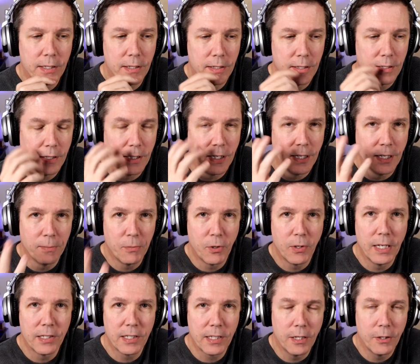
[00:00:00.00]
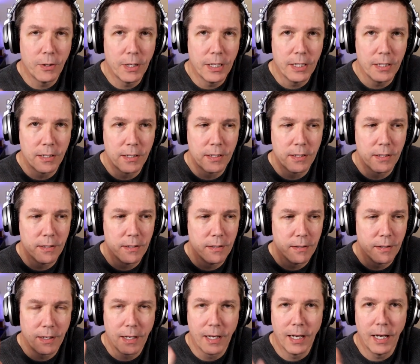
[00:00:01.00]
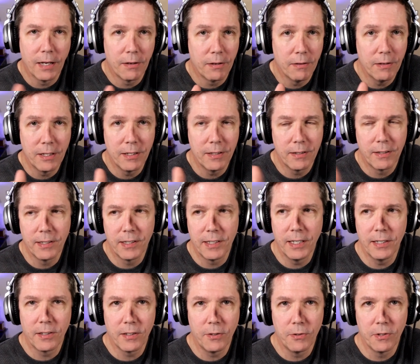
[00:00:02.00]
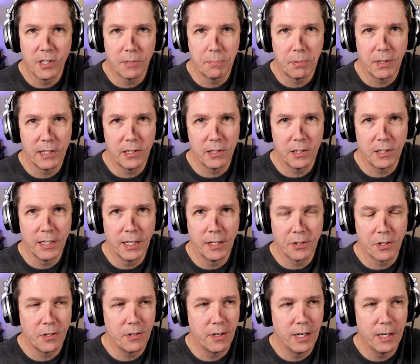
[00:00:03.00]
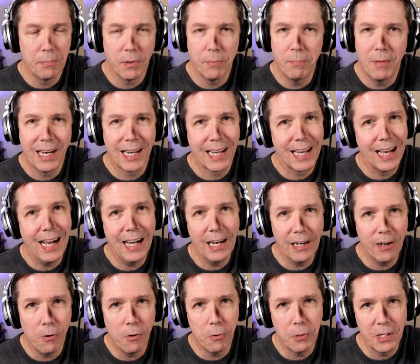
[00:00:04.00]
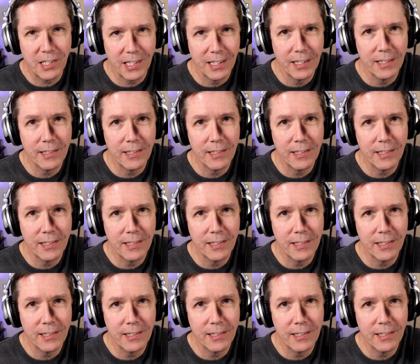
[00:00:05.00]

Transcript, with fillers: Tina Morasco, it's God, uh, to say it's always a pleasure sounds trite, but my God, it always is.